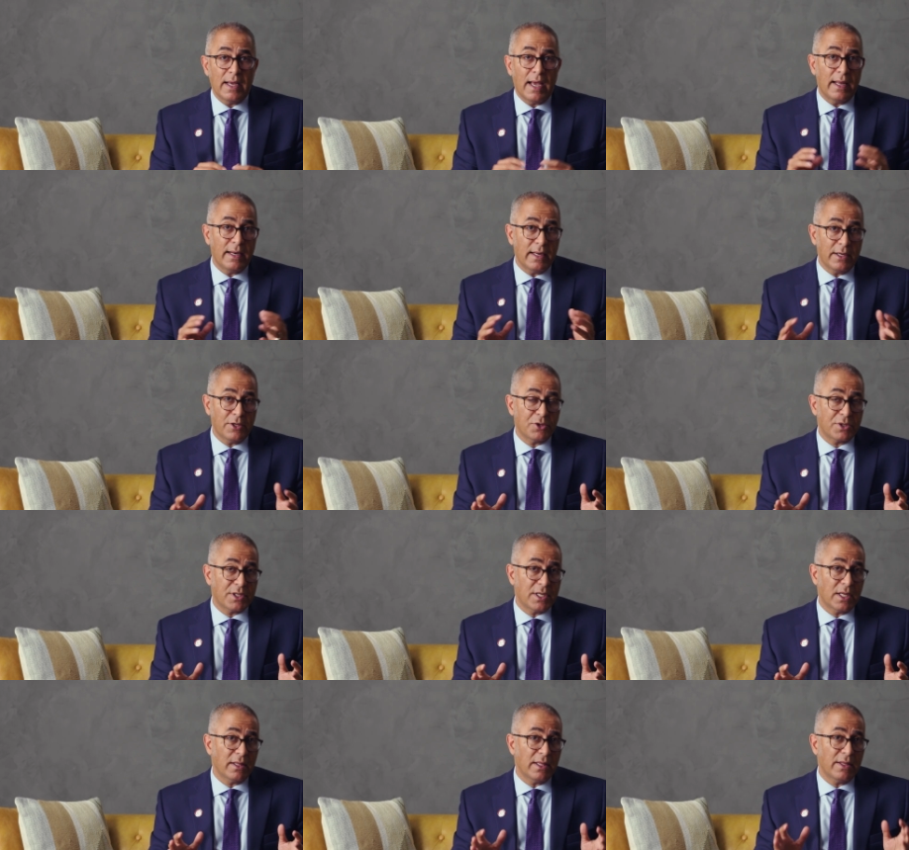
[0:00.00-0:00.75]
And
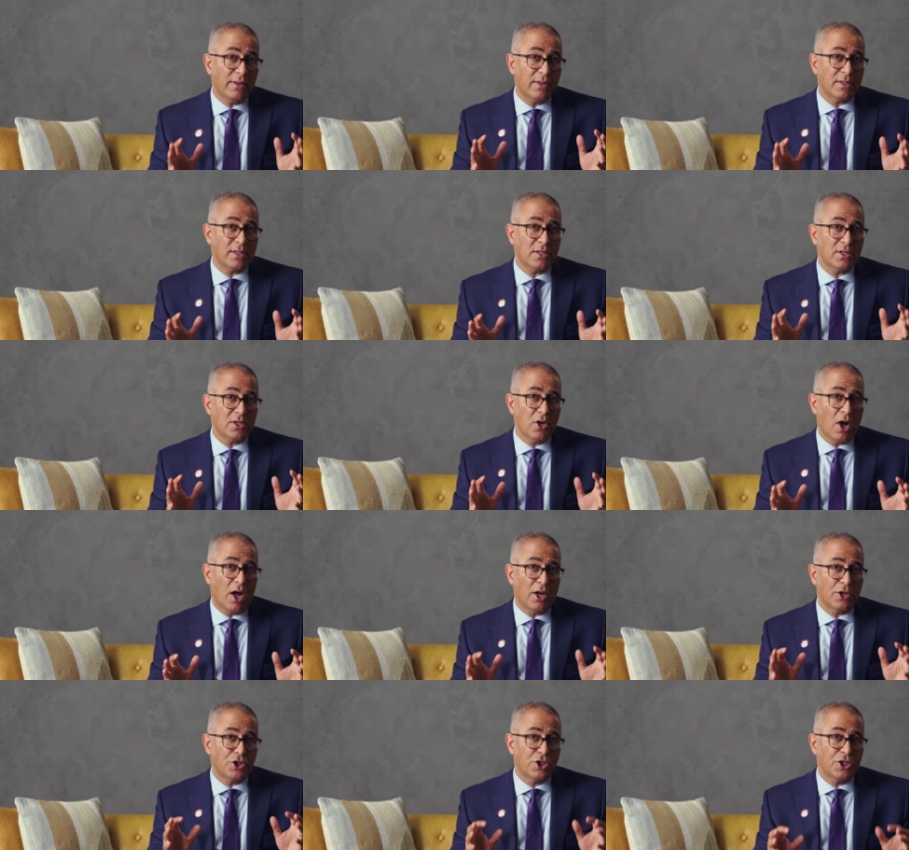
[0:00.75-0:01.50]
interestingly, this is
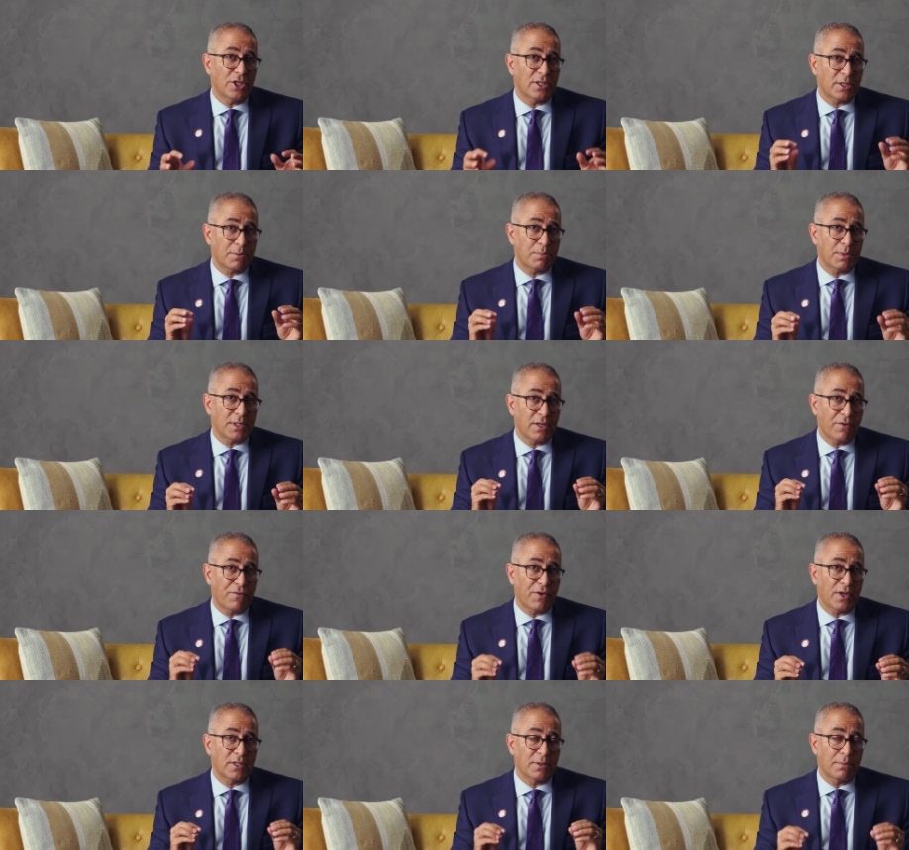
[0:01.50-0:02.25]
not just
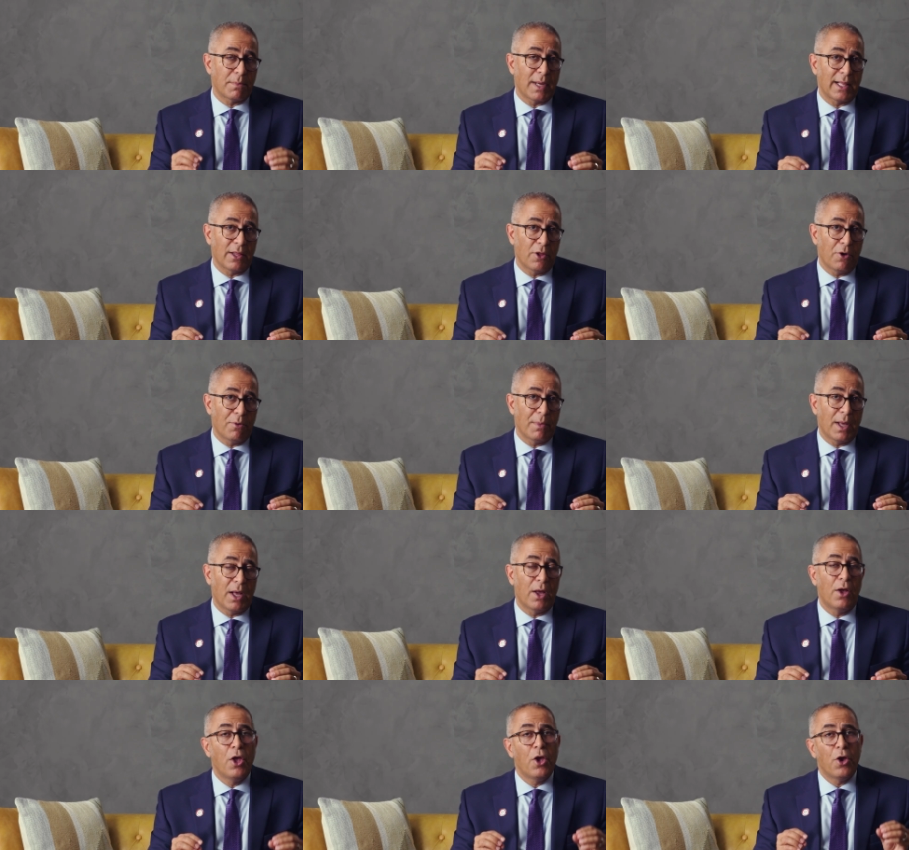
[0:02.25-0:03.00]
specific to
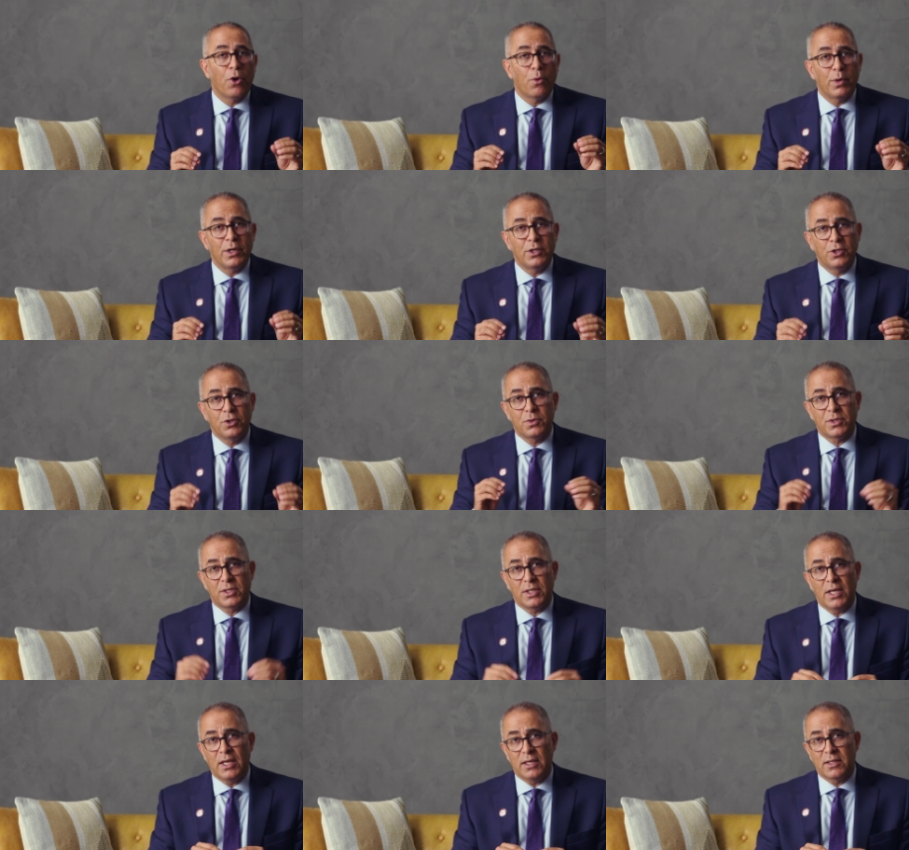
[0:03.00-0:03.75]
myeloma. We do
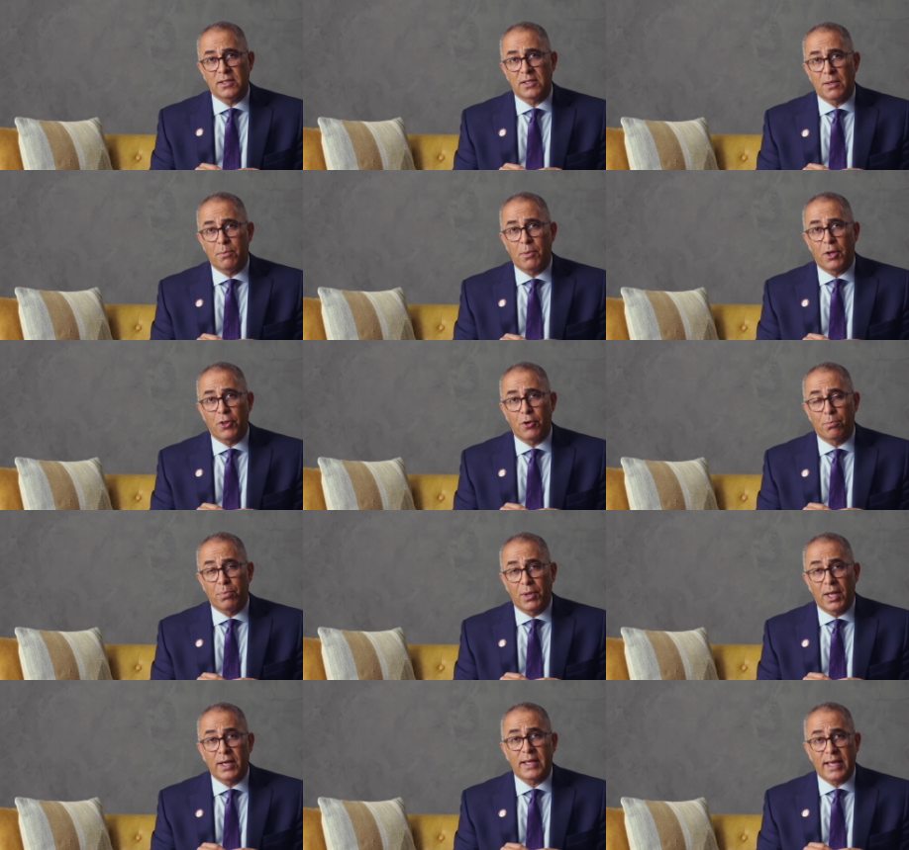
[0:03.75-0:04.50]
see it in some other
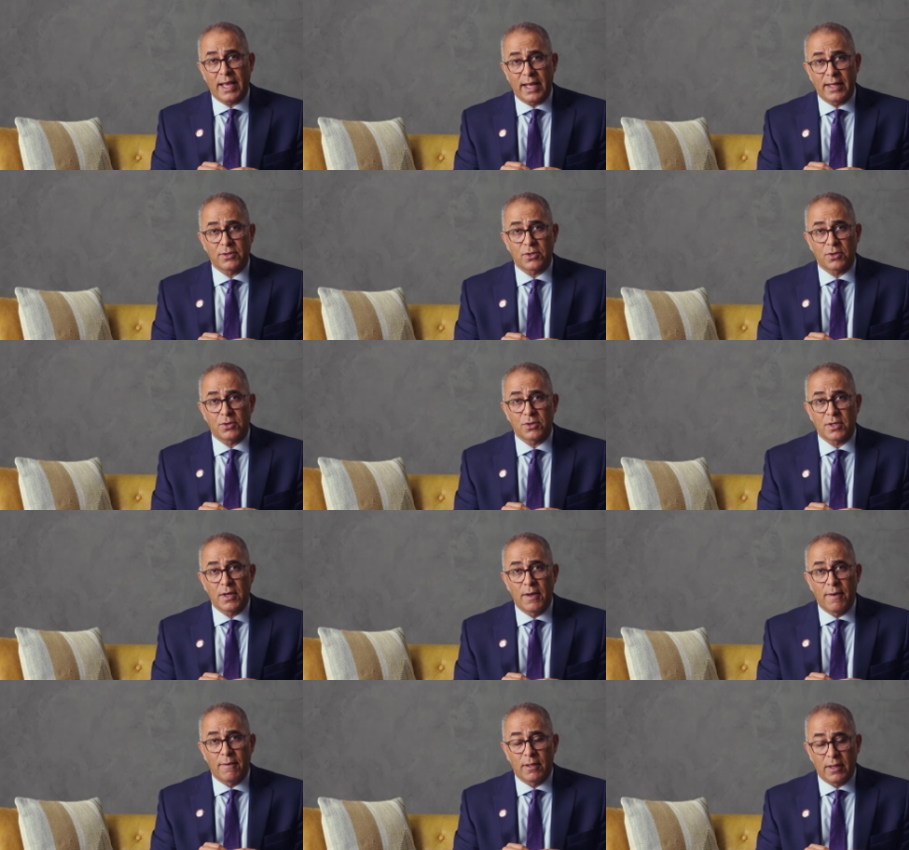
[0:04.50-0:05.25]
blood
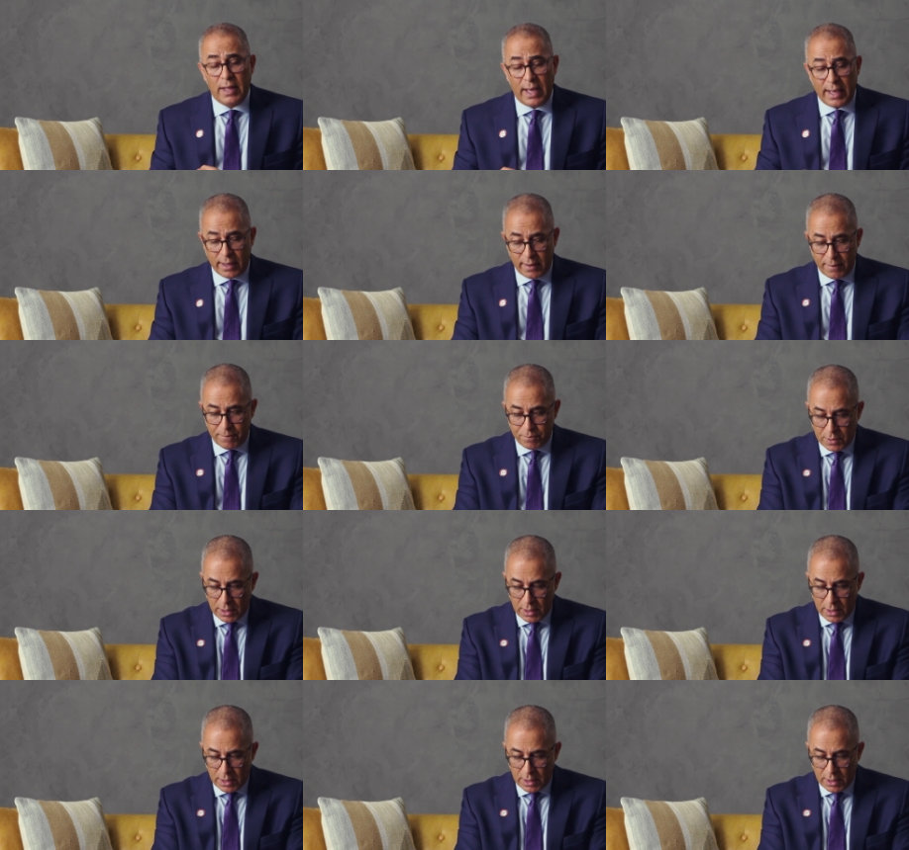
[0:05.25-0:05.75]
cancers like